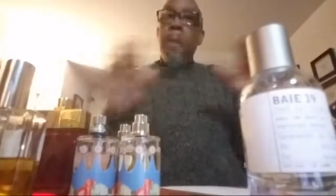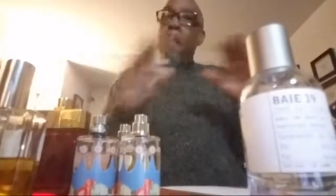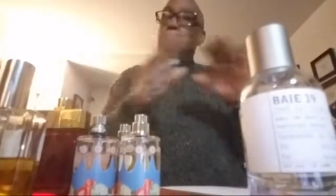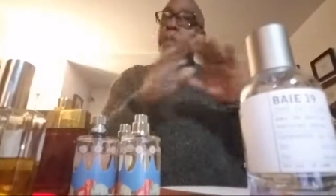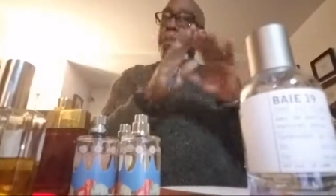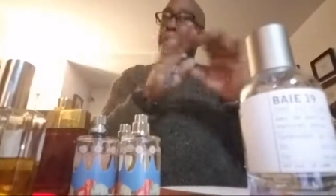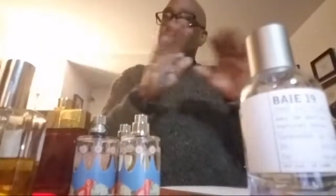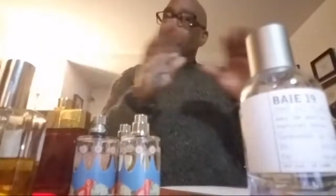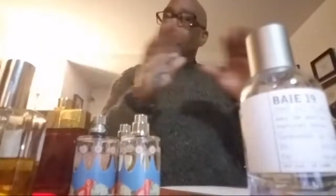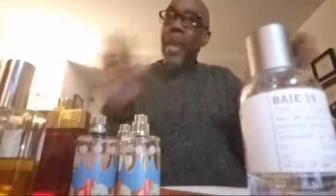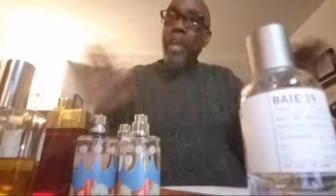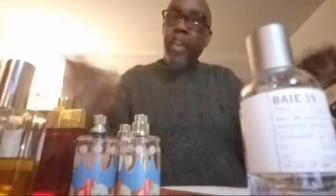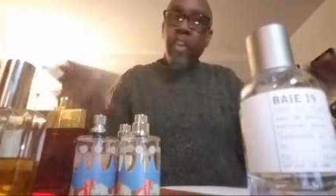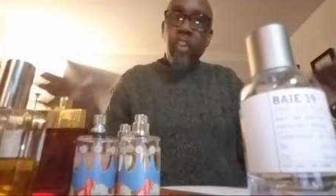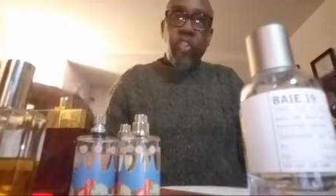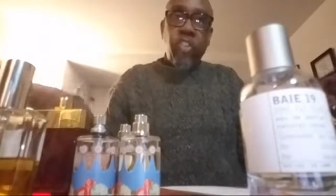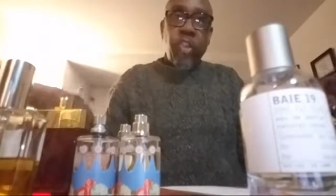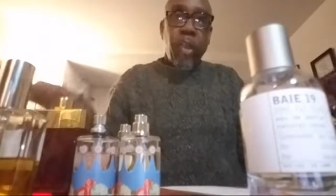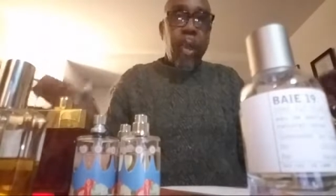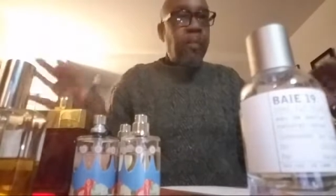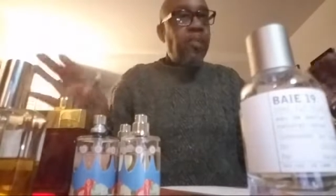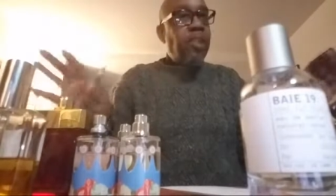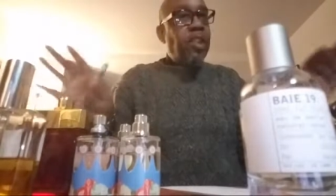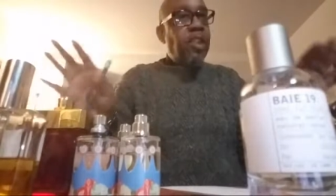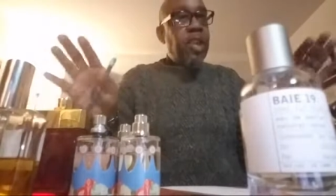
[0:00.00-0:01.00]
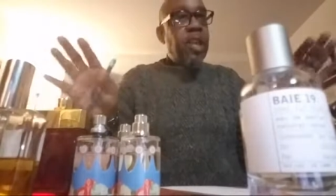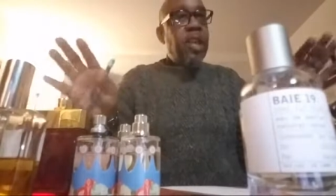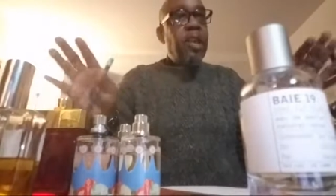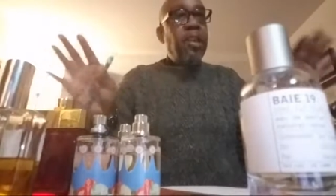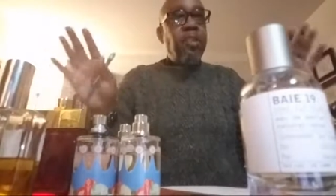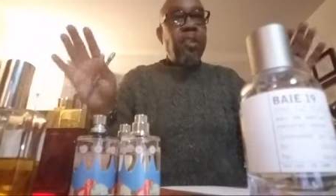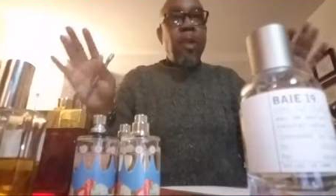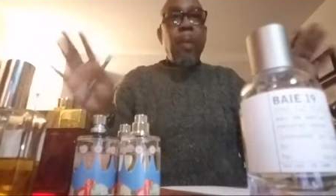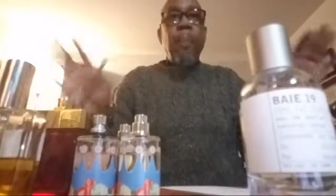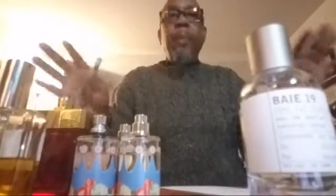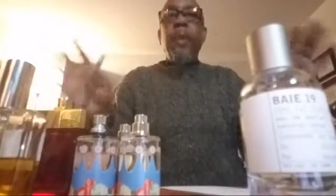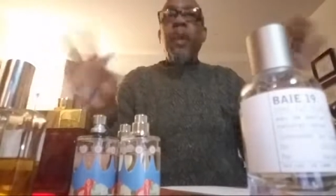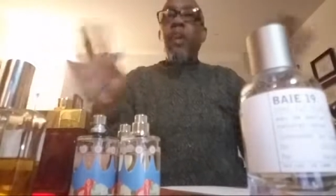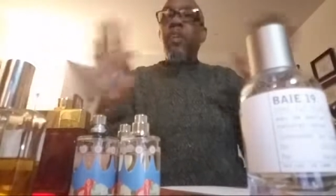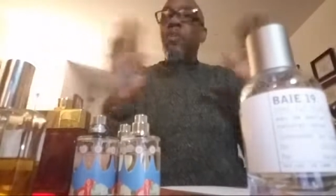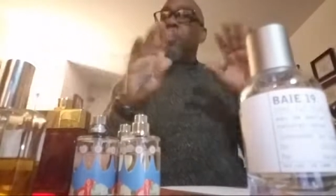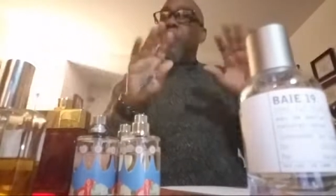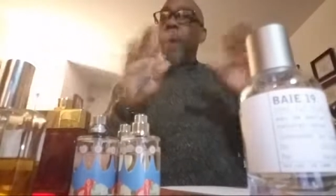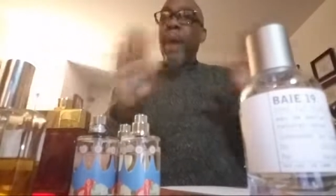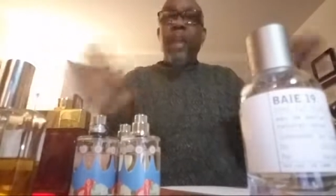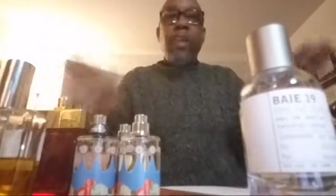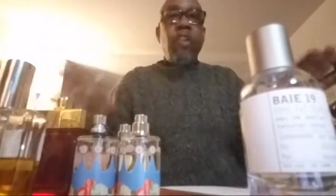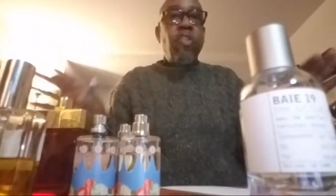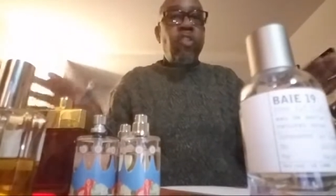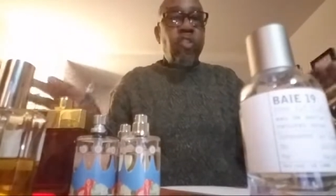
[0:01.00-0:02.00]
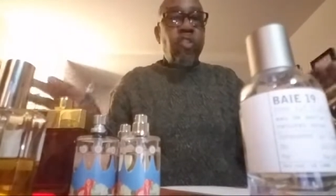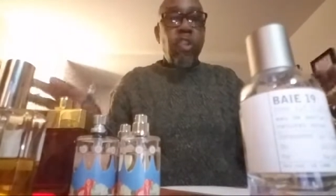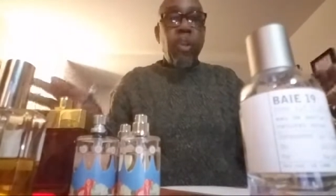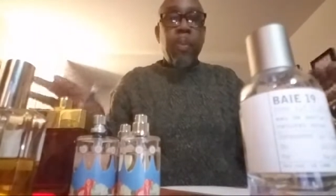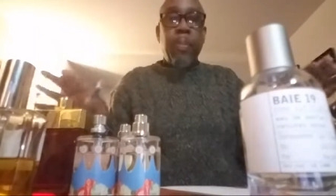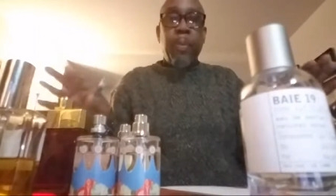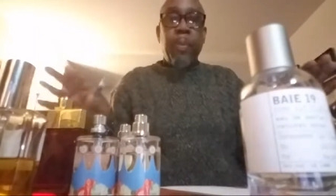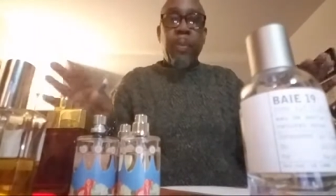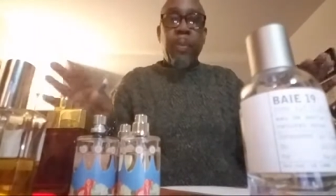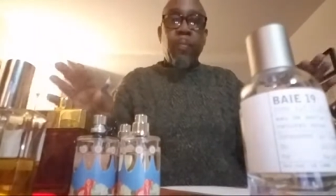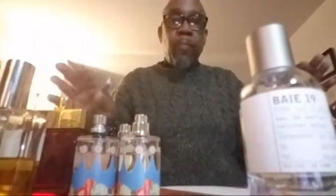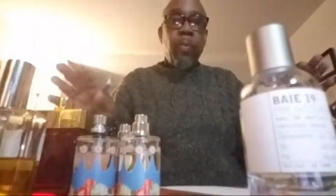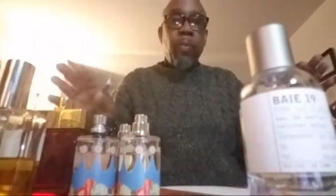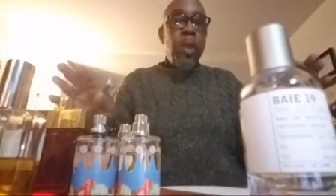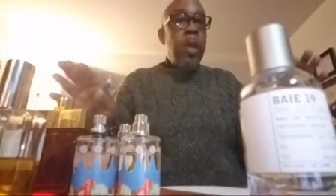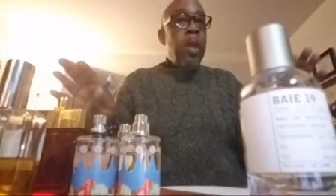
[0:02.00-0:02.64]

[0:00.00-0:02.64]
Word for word: minus everything is up here is minus shipping.